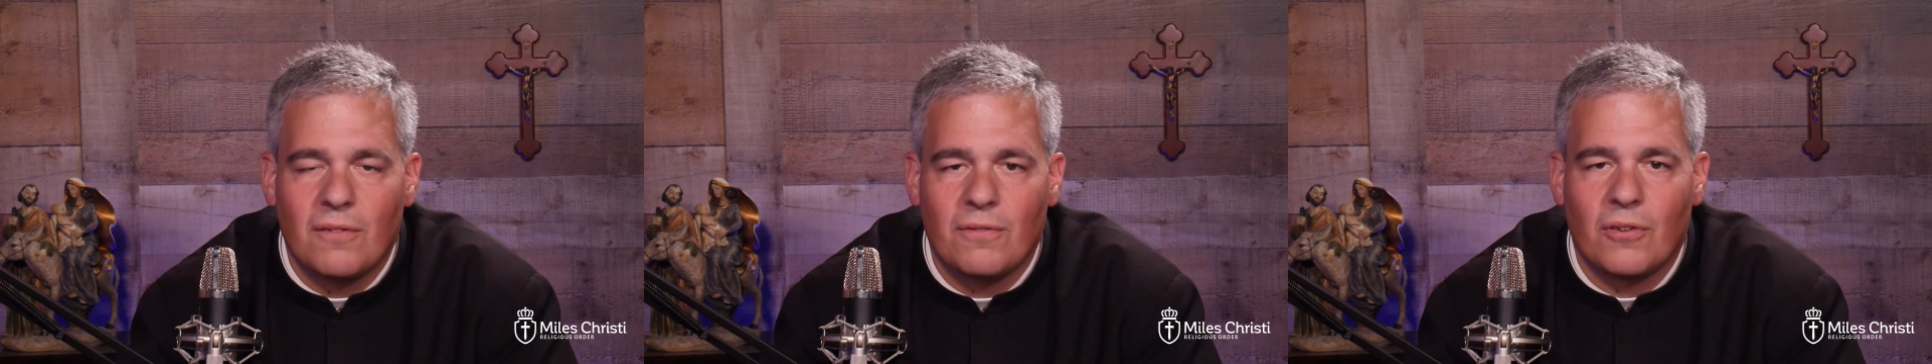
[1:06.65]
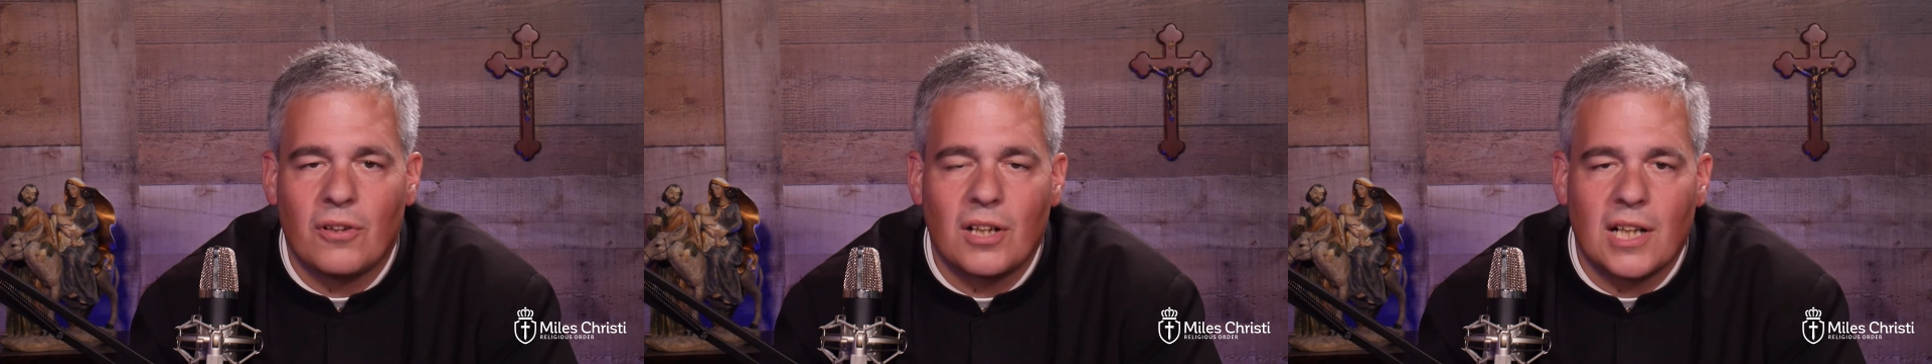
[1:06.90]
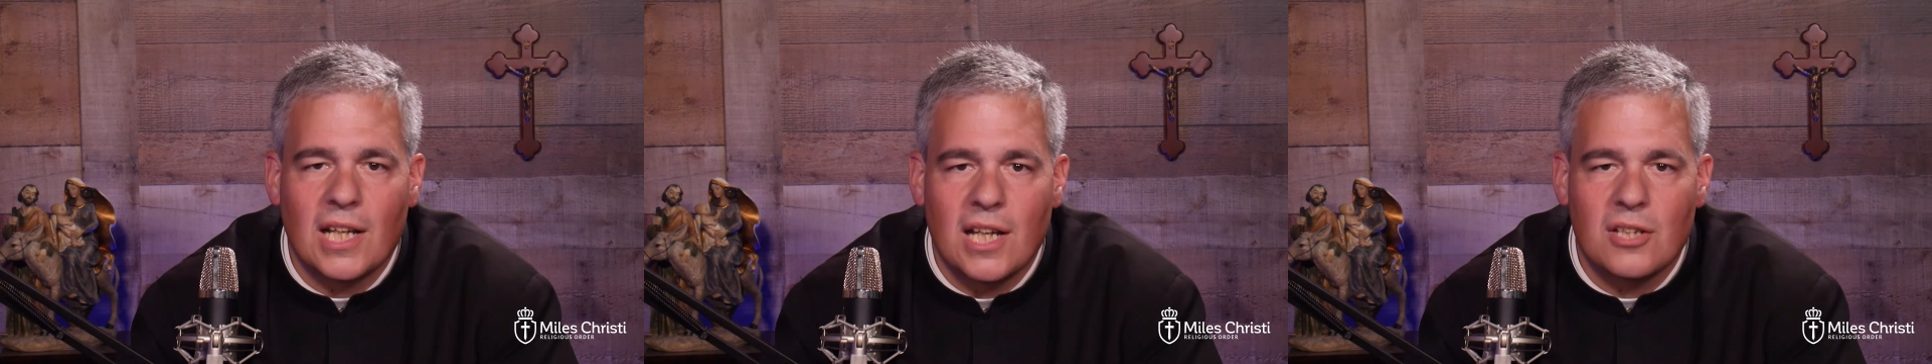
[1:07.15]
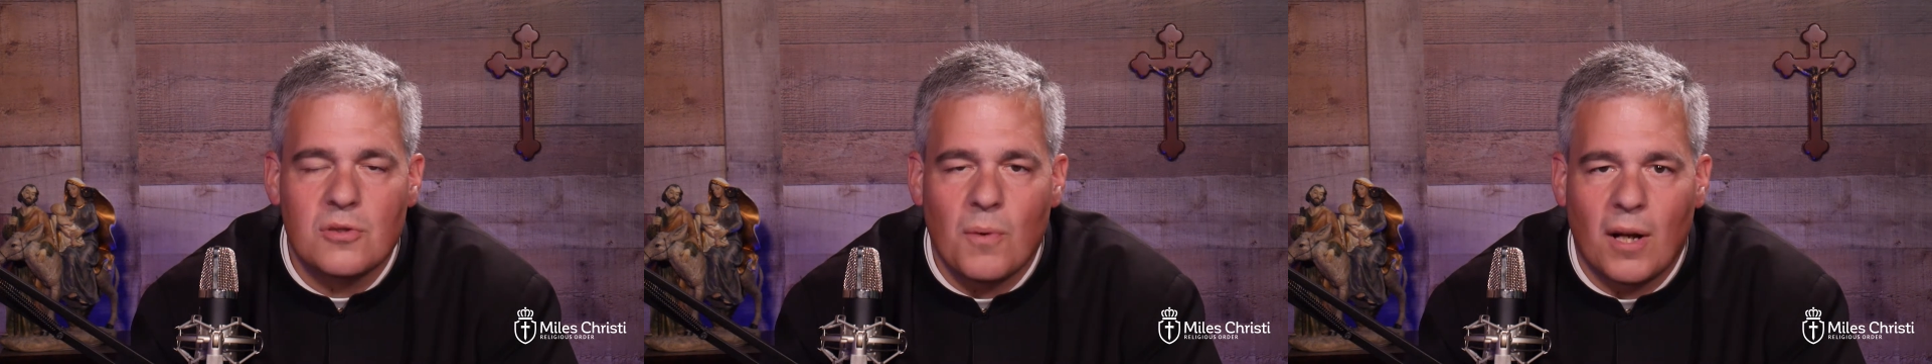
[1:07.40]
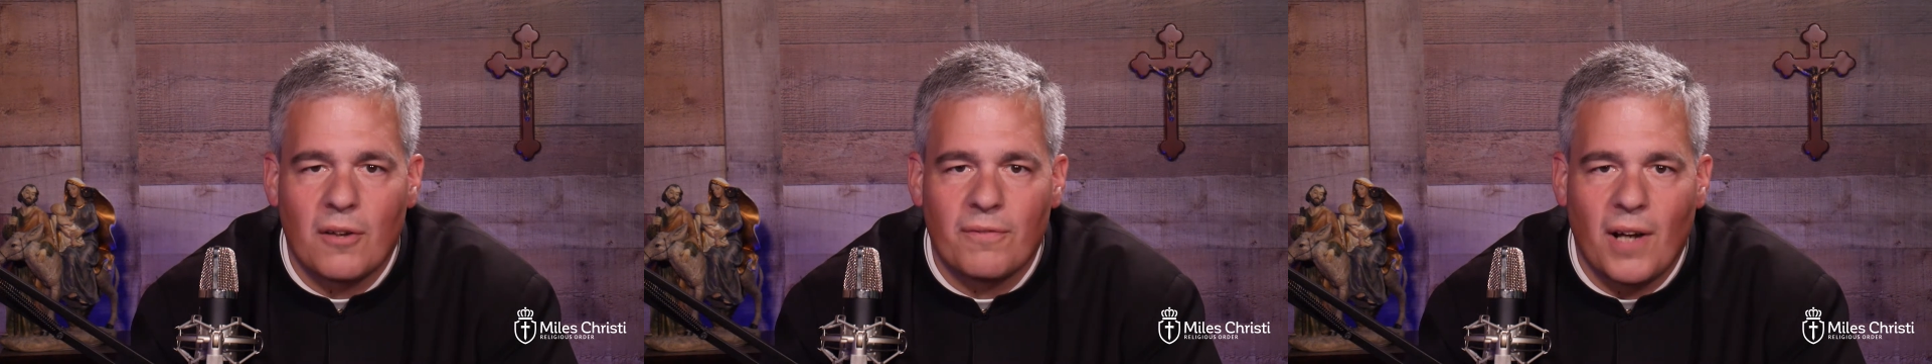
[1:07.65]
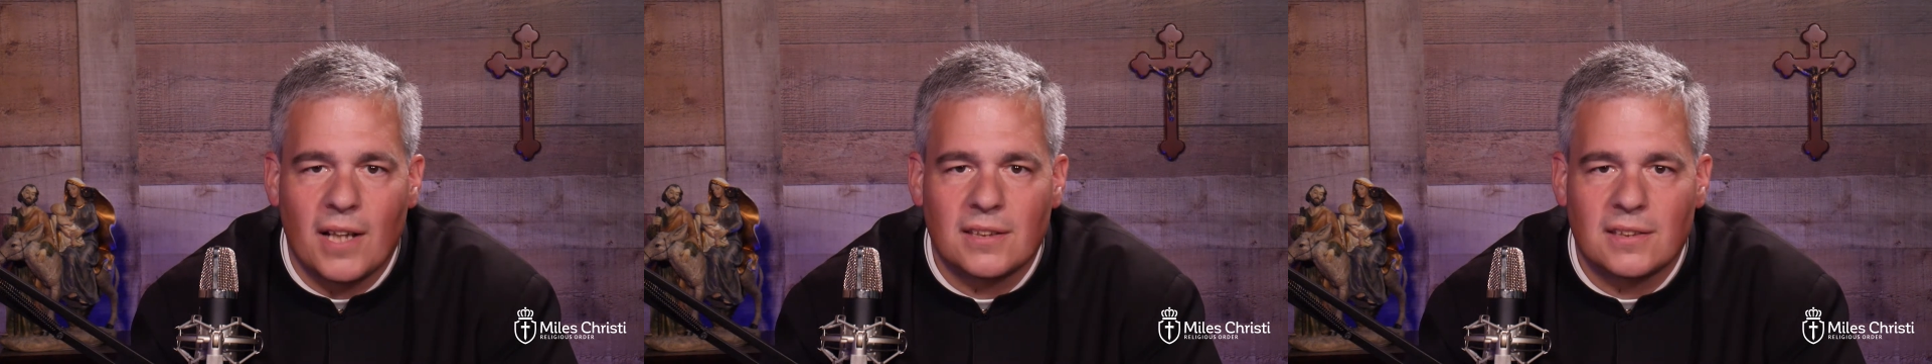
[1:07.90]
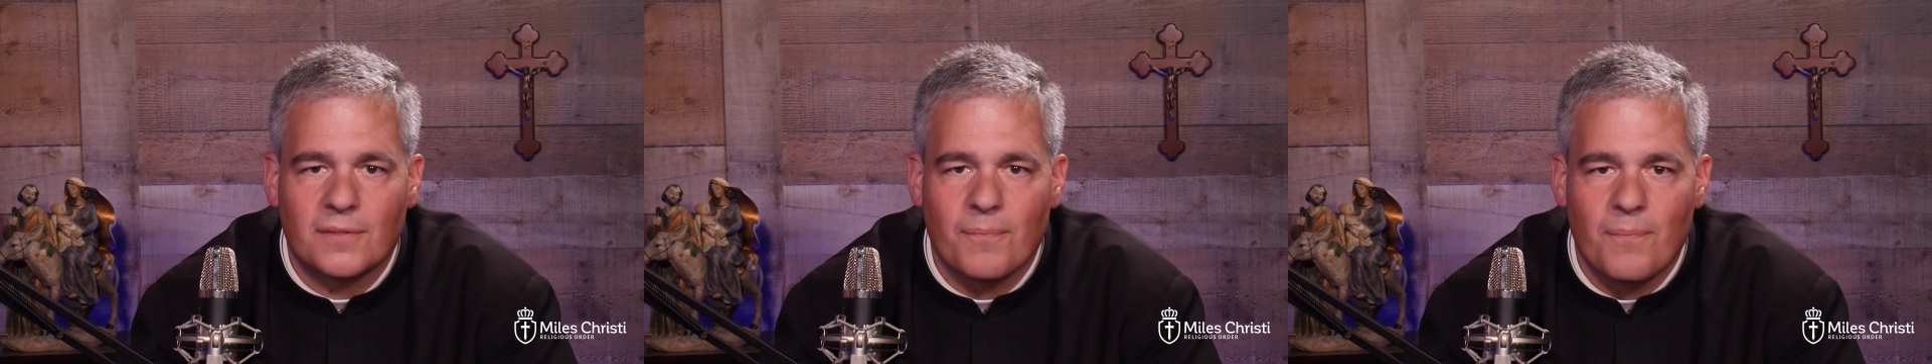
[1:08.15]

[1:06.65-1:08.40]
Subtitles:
for each one of us.